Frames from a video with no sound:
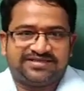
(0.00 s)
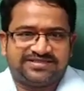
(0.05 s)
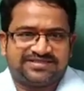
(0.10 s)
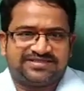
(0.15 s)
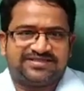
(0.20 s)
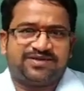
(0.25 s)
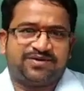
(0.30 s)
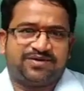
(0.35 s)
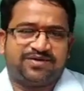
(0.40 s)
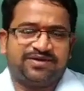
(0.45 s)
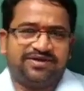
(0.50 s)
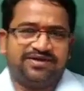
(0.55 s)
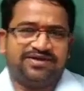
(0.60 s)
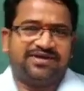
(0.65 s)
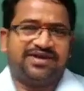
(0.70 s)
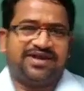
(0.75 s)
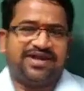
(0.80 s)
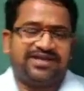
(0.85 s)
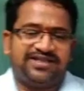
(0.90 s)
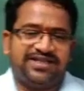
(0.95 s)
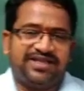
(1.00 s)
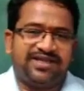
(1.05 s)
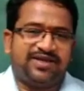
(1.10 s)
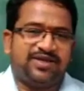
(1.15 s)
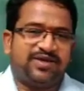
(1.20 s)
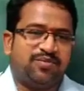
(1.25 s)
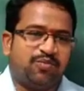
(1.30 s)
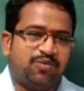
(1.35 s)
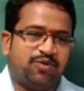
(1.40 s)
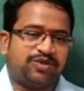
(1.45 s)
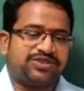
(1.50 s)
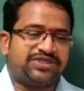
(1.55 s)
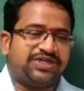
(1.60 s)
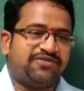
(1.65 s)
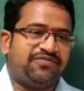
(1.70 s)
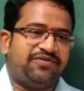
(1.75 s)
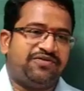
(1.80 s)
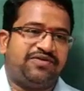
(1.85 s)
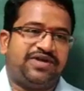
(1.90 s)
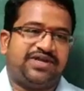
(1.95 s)
So, I think most
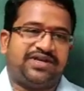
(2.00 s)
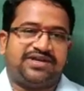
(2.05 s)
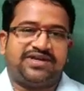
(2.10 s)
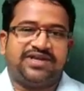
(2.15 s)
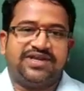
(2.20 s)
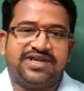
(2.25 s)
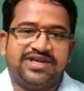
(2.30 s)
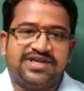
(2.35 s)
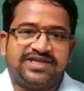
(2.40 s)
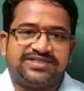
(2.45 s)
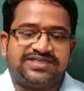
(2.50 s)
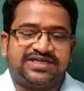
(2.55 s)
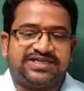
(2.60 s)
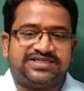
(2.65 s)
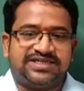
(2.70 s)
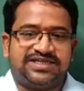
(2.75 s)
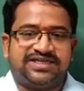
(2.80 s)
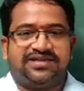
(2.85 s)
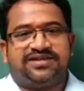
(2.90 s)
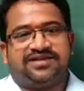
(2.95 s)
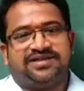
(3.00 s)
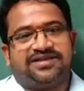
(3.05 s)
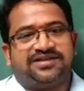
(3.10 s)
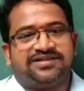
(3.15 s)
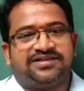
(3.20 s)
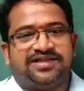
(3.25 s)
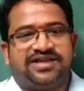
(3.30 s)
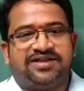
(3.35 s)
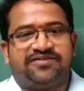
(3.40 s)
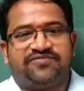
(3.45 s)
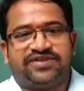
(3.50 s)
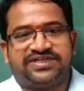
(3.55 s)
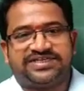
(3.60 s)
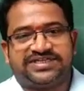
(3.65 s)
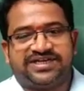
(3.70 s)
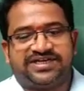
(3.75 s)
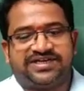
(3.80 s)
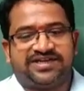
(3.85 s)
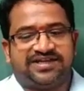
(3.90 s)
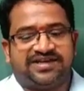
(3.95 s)
of you are searching the
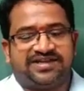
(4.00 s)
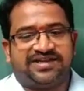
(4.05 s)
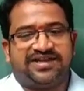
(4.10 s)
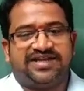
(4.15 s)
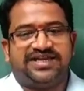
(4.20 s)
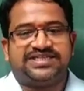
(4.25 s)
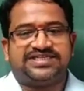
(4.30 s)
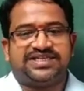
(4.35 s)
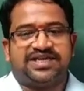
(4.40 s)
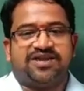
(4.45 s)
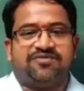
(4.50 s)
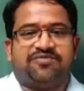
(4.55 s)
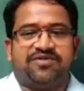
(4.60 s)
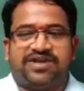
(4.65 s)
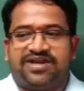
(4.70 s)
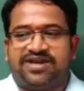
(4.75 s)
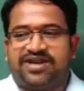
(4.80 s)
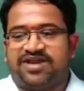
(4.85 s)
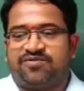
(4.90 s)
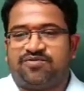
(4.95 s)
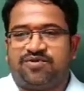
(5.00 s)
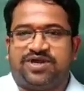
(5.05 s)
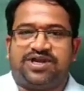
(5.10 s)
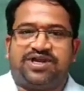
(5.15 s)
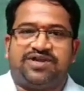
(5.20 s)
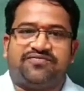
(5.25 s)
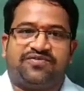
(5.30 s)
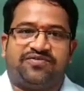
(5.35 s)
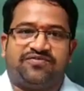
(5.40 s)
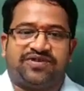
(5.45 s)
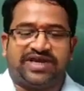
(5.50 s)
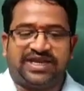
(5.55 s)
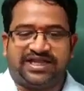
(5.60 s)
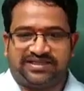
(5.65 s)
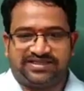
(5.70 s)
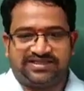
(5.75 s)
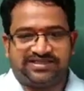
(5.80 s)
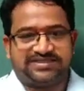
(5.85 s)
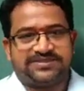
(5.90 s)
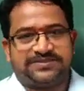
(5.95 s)
refrigerator each hour or 1.5 hours
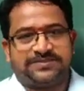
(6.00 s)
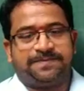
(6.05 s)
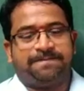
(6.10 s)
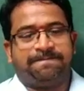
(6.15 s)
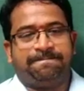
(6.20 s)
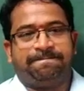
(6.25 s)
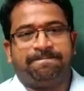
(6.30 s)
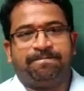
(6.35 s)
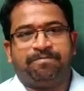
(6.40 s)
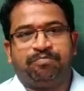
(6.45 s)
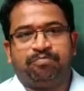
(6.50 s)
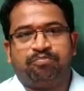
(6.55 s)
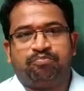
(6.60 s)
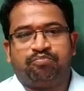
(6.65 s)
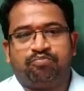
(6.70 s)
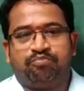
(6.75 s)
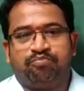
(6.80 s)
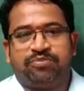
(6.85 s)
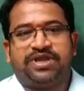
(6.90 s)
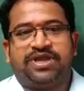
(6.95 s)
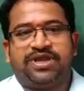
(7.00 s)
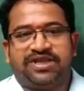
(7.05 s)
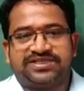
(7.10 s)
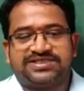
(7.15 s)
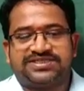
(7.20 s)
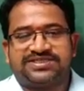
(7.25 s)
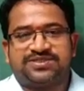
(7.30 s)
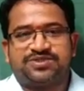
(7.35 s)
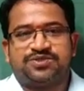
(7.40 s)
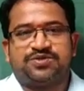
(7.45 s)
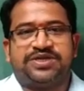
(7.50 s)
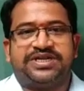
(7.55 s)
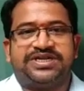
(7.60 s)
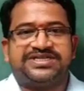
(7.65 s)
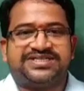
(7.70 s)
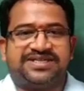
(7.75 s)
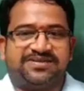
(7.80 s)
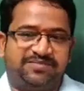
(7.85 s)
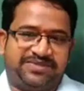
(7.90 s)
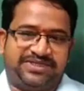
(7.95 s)
like that, because to eat
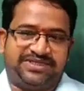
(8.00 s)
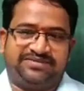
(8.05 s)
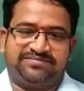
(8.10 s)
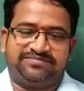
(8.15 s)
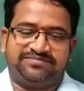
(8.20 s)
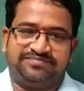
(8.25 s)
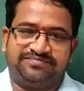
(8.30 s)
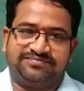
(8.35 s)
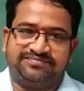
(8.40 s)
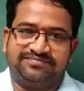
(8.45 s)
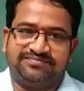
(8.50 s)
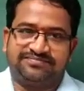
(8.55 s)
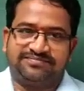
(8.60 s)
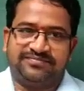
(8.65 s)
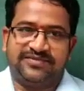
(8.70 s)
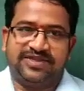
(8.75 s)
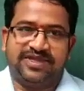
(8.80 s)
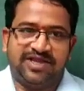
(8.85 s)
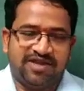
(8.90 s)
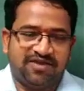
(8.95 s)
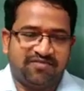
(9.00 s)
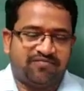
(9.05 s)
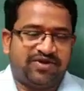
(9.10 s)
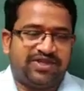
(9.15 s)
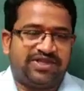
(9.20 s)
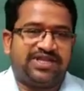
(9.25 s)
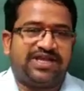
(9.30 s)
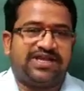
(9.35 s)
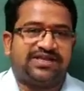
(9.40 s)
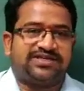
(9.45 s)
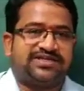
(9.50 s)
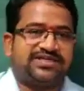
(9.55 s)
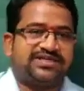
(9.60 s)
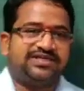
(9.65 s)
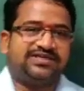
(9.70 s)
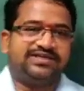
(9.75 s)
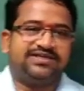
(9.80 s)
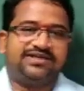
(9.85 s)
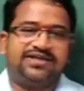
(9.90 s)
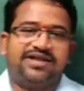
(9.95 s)
something. For
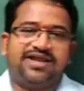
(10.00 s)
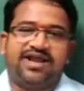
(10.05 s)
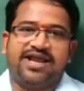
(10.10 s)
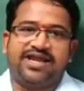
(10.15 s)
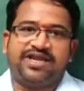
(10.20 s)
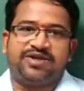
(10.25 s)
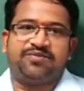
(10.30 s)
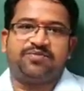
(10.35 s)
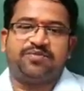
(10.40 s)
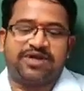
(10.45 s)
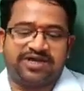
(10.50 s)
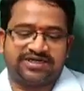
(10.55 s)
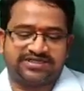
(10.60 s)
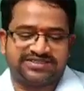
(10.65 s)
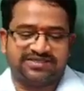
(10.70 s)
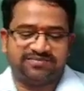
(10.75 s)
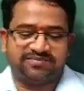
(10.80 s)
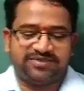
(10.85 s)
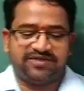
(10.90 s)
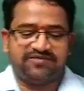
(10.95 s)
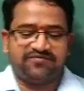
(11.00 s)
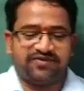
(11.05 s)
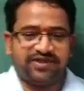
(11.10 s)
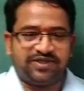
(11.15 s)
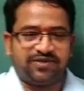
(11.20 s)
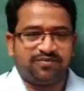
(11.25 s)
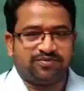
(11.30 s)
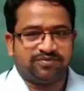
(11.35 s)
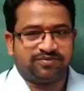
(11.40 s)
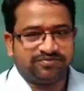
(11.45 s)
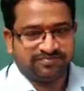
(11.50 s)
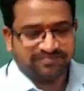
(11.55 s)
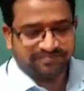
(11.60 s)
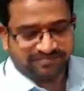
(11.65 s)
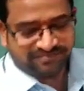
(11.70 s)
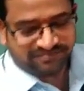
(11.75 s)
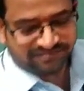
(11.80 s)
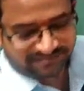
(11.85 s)
that, I too brought something for you.